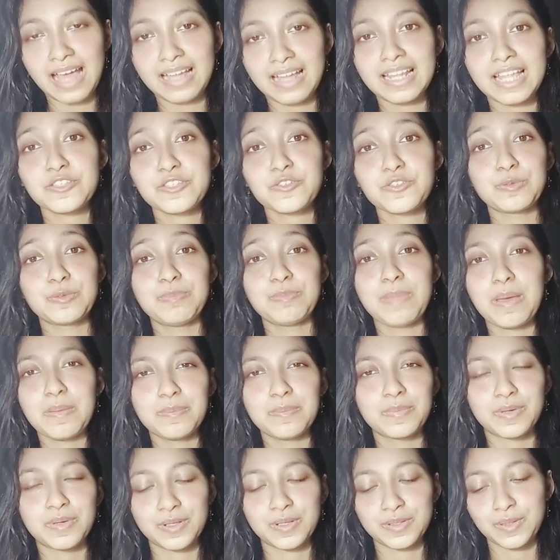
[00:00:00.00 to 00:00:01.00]
I like to
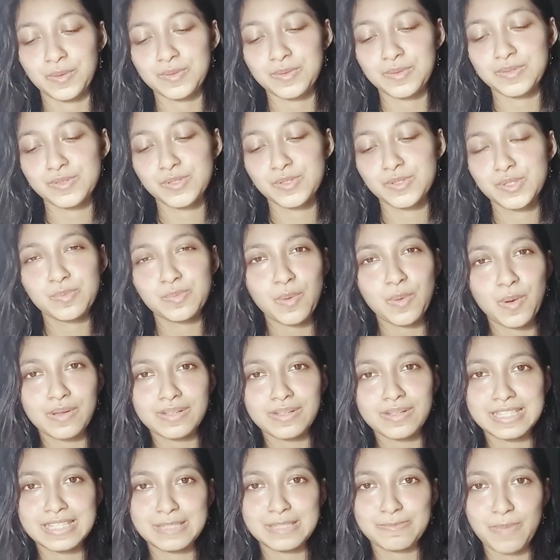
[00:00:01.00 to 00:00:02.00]
remember those
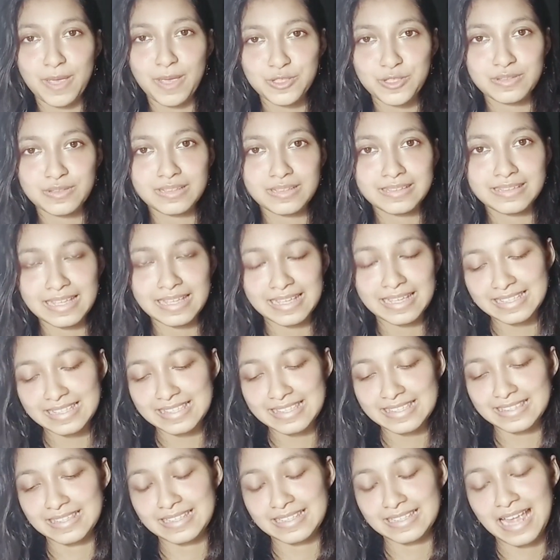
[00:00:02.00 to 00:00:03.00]
small and special
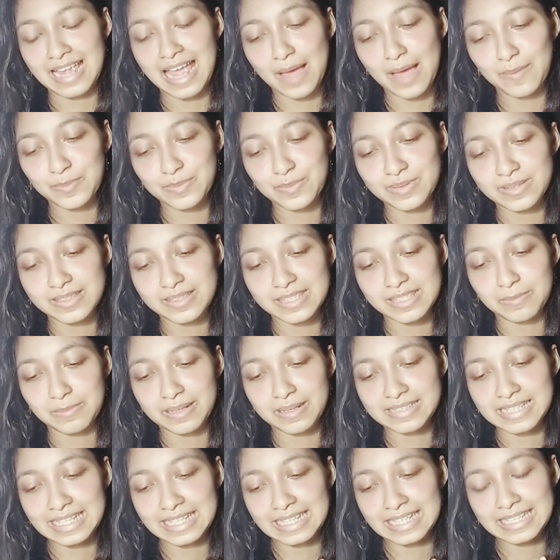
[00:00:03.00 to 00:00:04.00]
things that happens
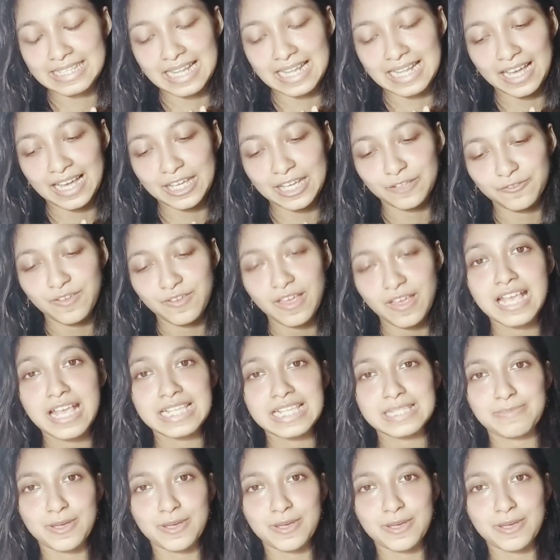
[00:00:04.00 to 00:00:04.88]
in my daily life,